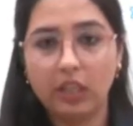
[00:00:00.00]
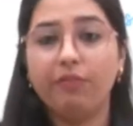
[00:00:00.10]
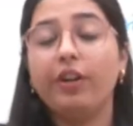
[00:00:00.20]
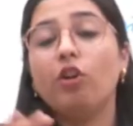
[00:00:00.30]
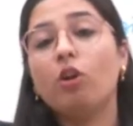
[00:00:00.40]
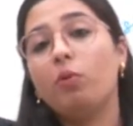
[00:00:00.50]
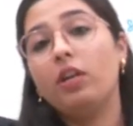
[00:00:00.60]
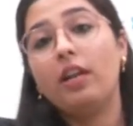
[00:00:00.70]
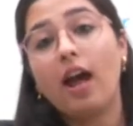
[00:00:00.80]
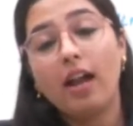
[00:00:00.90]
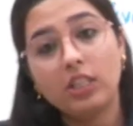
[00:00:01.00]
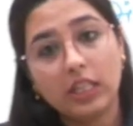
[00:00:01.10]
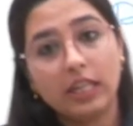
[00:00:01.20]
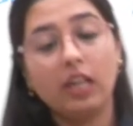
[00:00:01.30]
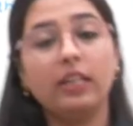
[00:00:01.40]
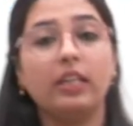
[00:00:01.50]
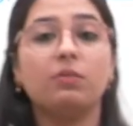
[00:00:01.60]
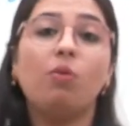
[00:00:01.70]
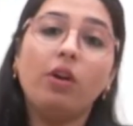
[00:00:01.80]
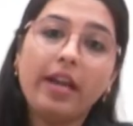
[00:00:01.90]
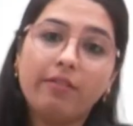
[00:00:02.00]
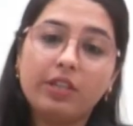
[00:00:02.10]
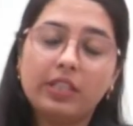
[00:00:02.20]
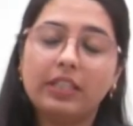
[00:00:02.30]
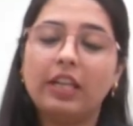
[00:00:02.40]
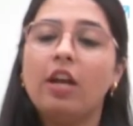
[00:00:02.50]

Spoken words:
If I talk about large area, there is more diversity.